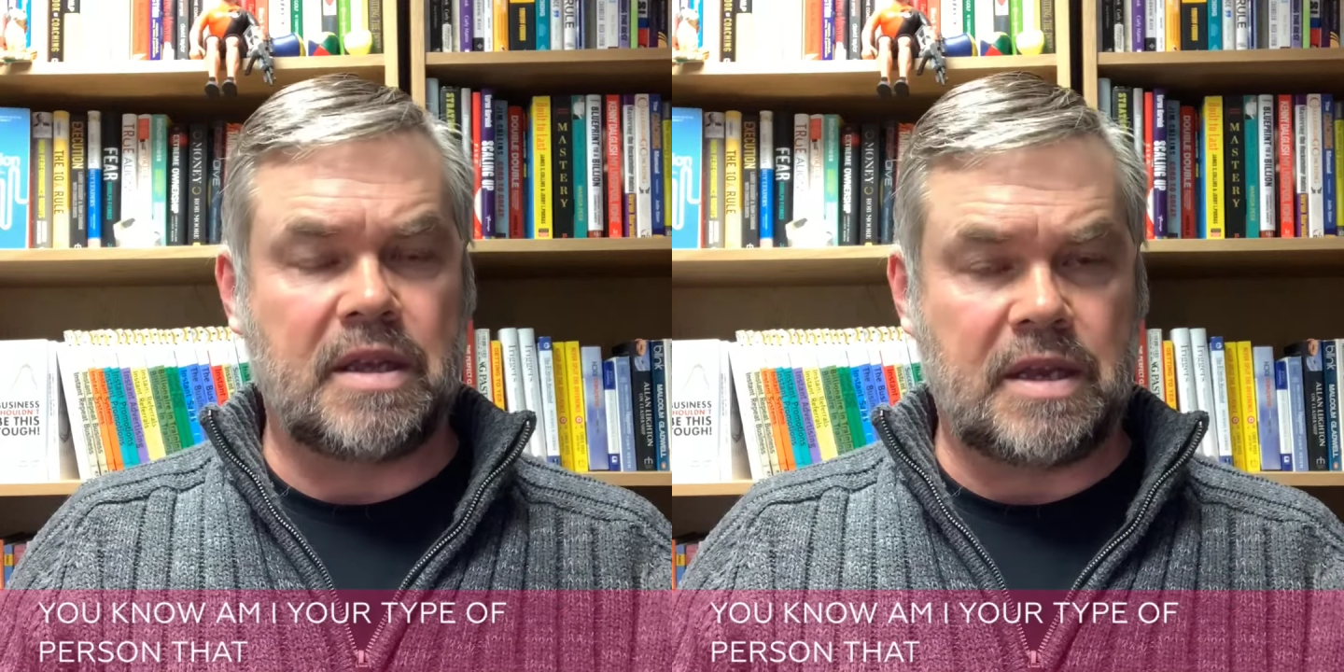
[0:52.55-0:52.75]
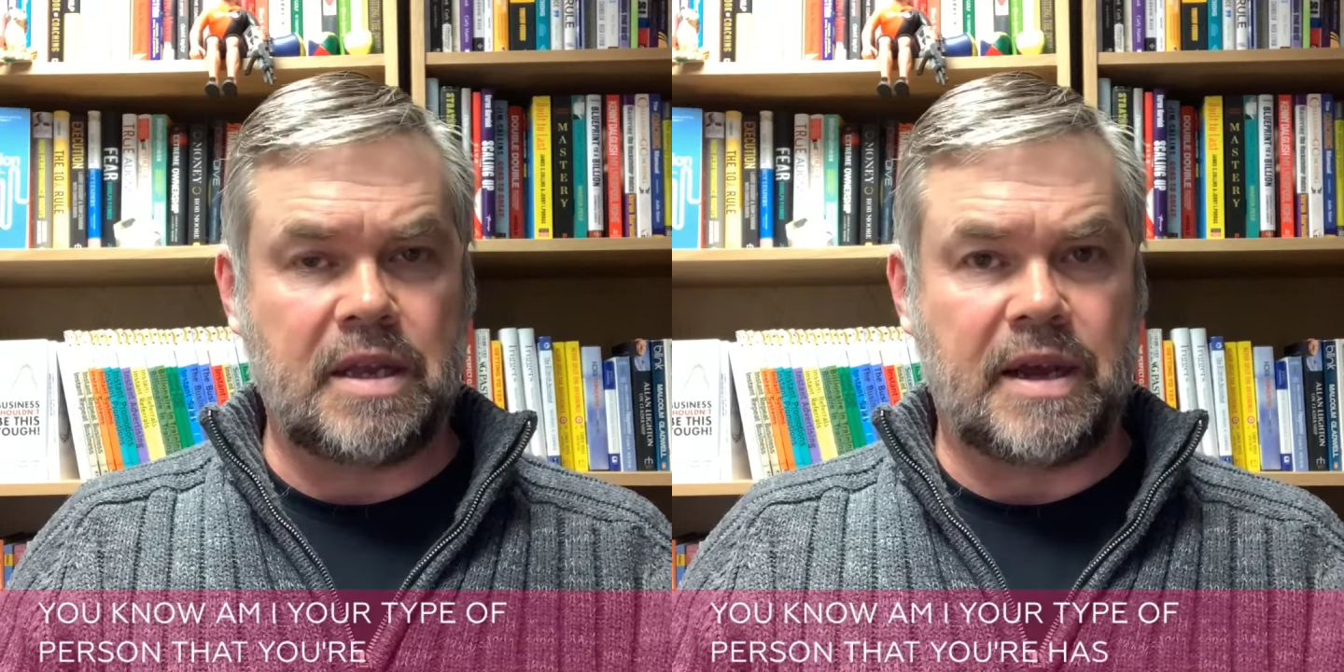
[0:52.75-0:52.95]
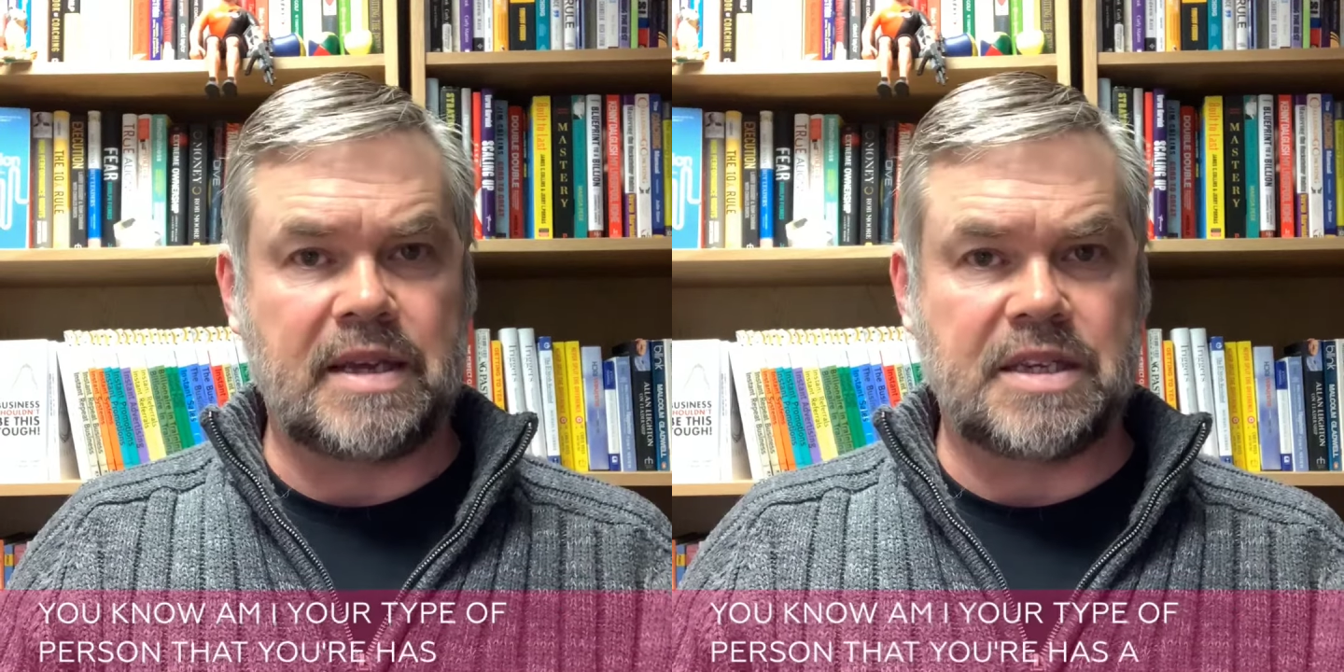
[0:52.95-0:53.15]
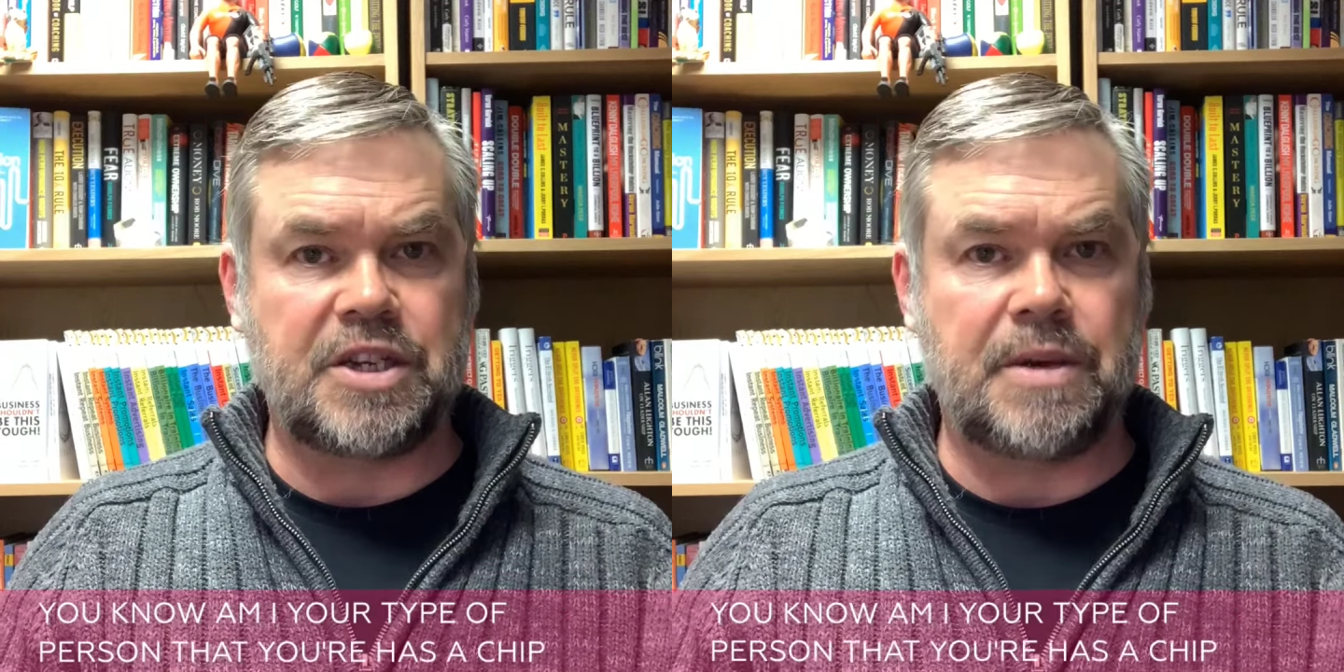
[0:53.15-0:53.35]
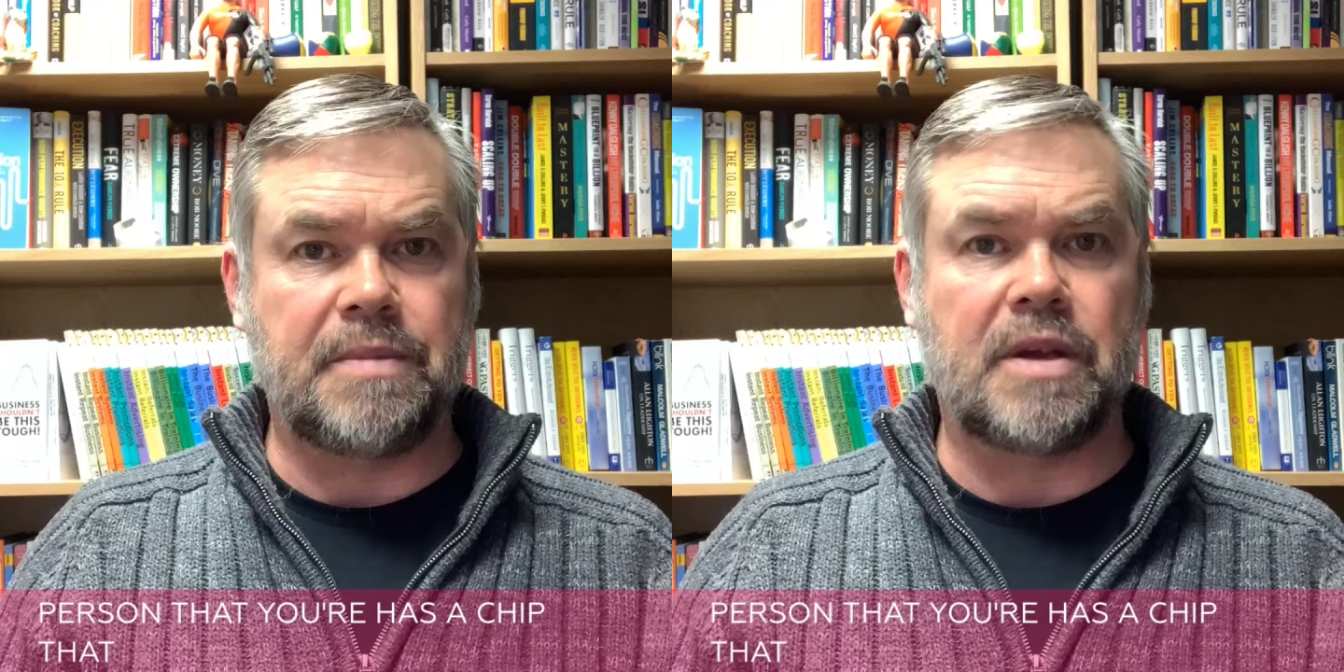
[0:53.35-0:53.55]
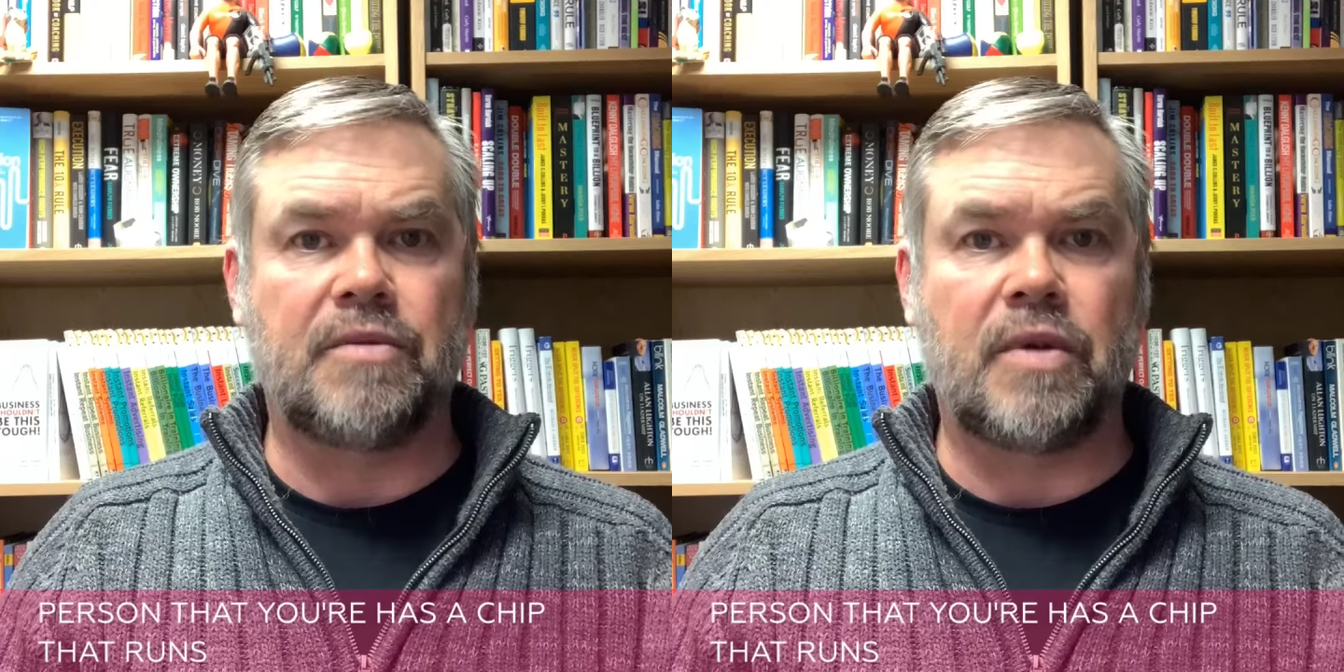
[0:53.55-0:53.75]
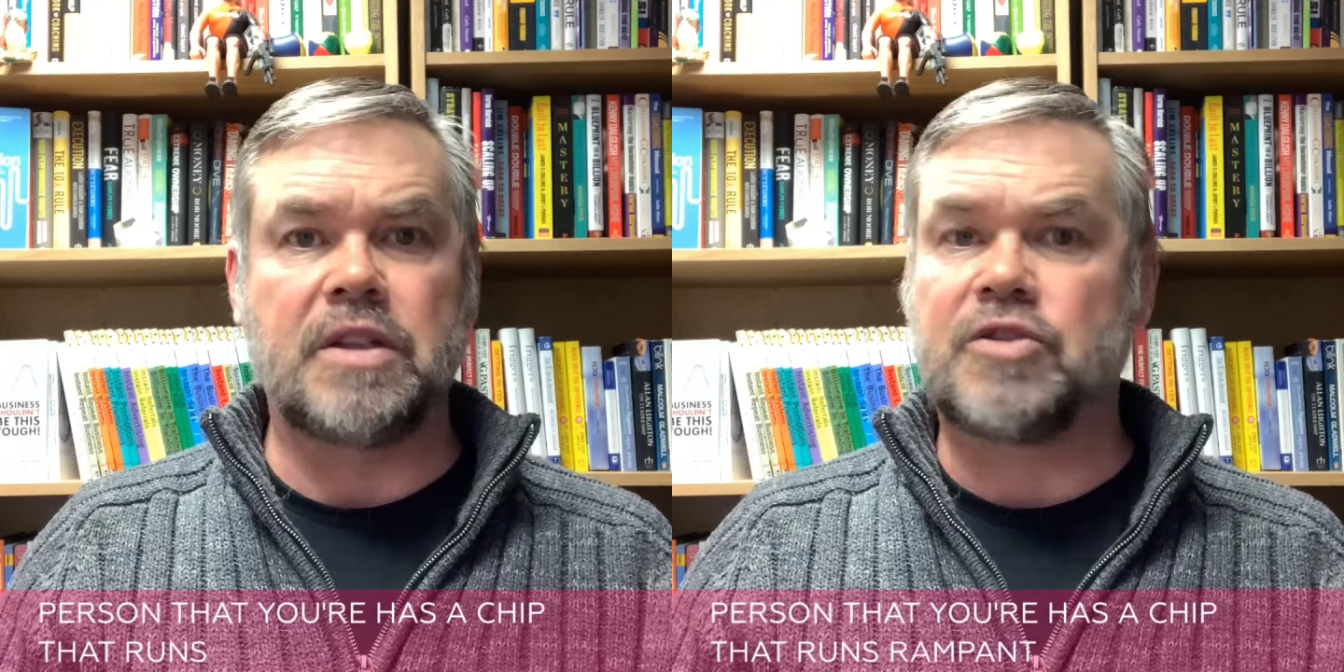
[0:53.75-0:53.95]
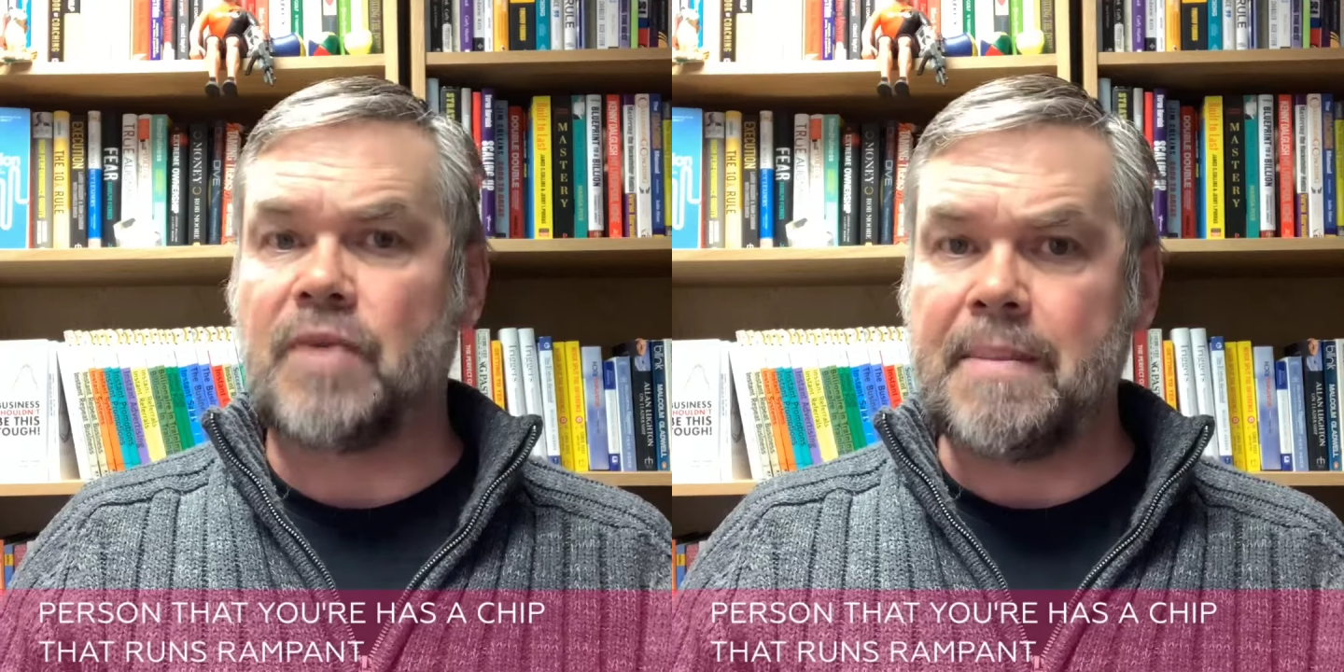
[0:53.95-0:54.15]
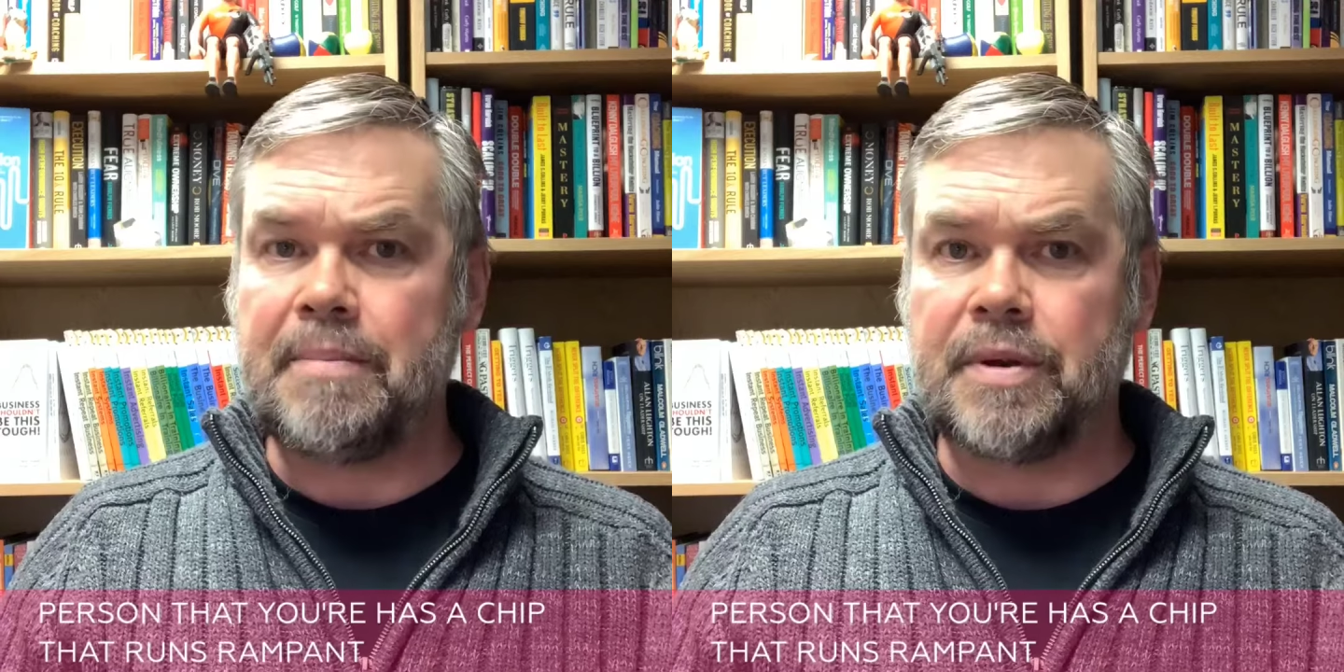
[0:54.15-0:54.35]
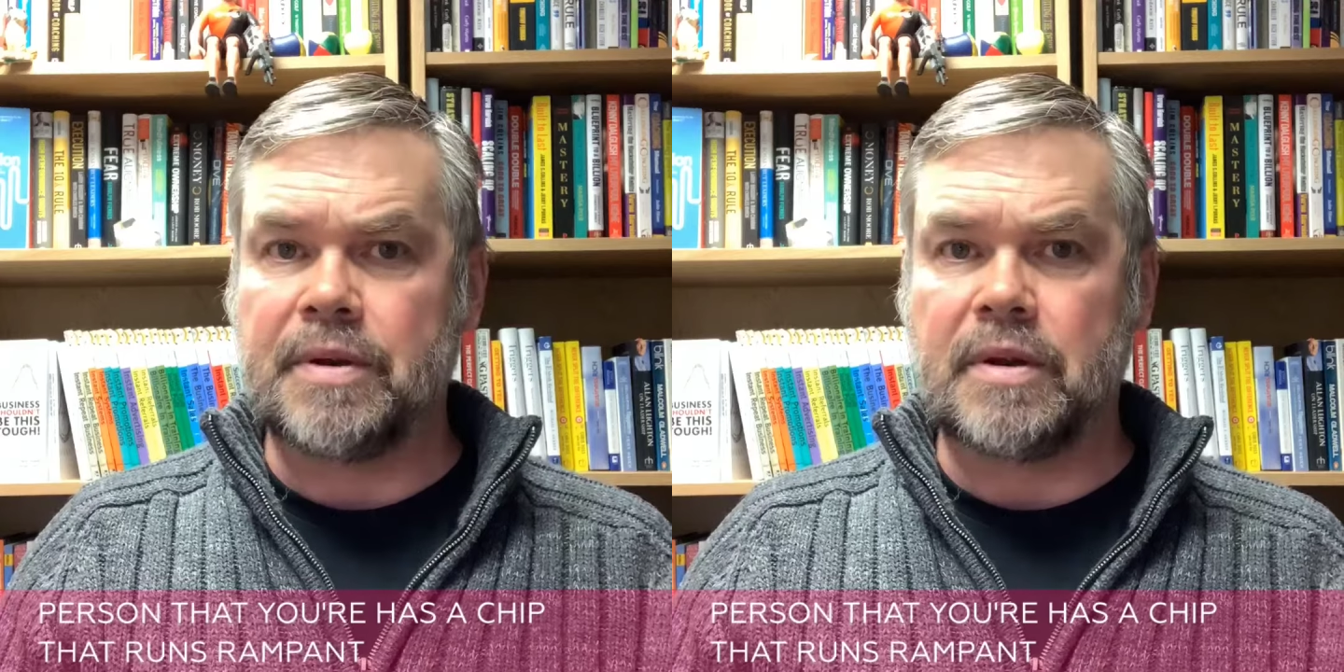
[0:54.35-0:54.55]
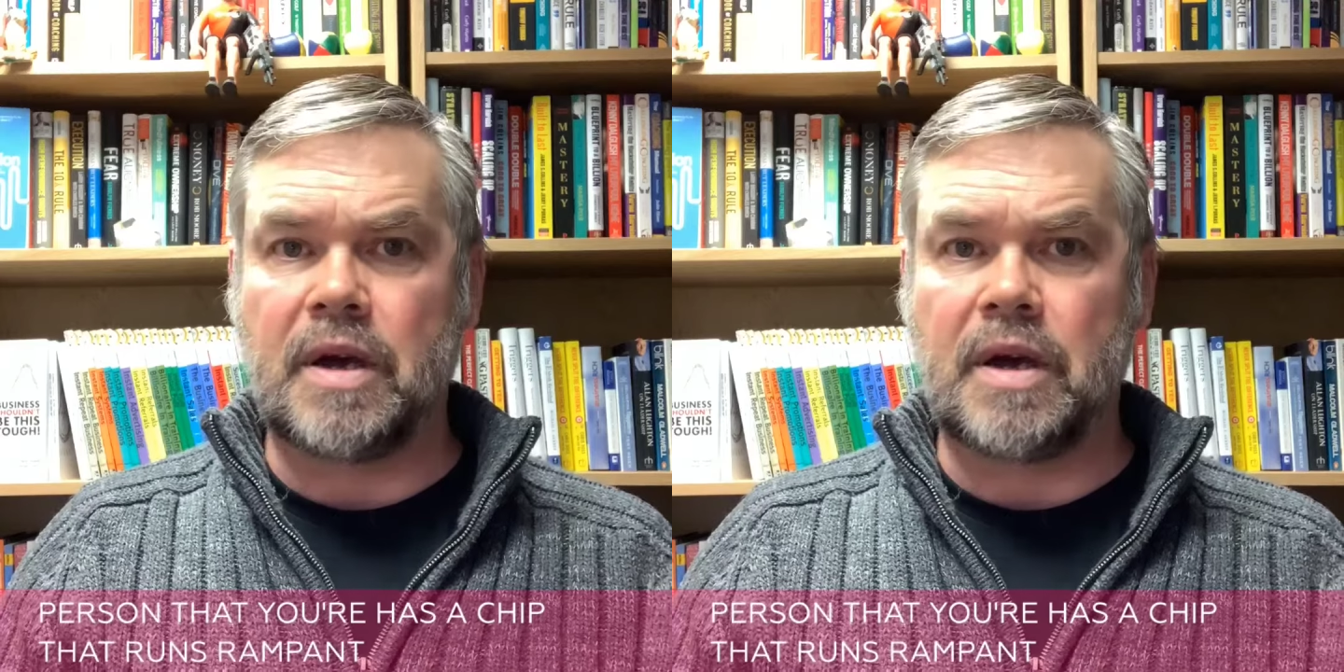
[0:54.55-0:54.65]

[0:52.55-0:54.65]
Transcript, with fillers: you know has a chimp that runs rampant?